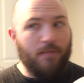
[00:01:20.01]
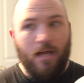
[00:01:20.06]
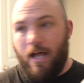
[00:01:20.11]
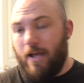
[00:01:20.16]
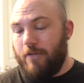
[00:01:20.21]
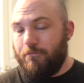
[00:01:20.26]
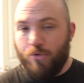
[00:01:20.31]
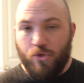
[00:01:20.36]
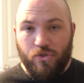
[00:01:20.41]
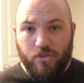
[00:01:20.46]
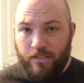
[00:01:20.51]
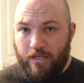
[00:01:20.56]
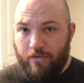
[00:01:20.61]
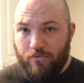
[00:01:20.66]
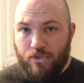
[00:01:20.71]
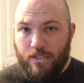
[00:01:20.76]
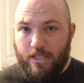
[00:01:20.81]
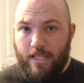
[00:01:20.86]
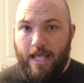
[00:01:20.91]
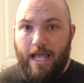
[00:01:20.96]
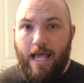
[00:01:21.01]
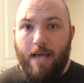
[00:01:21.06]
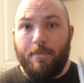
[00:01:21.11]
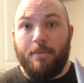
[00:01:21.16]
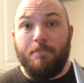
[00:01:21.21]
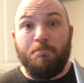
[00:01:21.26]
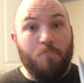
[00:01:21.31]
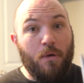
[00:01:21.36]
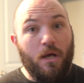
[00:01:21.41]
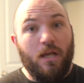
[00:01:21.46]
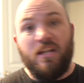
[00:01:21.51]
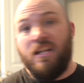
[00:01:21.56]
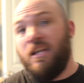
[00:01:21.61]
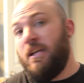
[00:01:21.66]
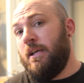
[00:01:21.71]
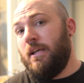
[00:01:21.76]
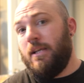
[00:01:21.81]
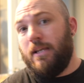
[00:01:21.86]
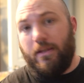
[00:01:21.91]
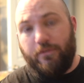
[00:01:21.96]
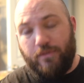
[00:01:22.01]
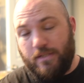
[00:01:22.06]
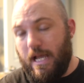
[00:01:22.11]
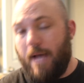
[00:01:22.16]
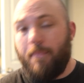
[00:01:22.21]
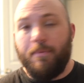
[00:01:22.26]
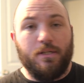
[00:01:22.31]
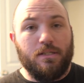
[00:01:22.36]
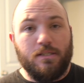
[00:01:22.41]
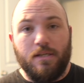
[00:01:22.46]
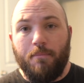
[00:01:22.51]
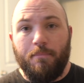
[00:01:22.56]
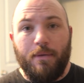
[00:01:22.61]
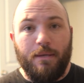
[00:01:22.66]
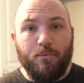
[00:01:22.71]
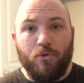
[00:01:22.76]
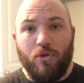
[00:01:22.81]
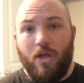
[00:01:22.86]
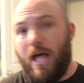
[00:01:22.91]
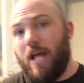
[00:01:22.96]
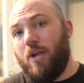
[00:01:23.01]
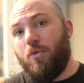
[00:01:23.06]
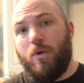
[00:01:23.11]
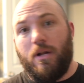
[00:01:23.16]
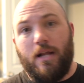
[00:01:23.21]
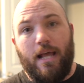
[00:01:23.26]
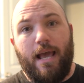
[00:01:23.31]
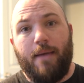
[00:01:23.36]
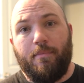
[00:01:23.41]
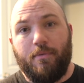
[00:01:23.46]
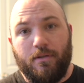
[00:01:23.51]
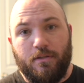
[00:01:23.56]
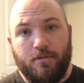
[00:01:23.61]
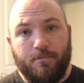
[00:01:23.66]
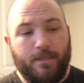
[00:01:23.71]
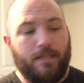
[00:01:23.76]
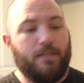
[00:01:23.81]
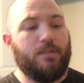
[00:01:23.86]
I've personally never seen that happen, but if it's happened to some people, I don't want it happening to me.